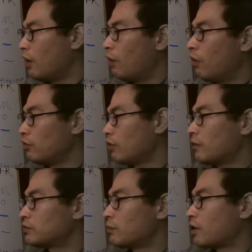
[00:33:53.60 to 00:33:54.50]
or you
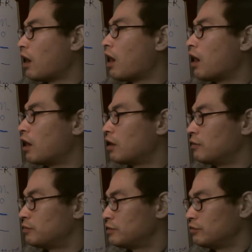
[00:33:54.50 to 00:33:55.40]
have some
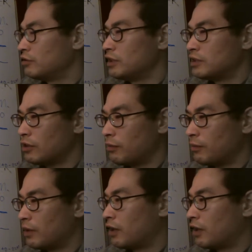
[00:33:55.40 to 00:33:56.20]
carbs, you eat some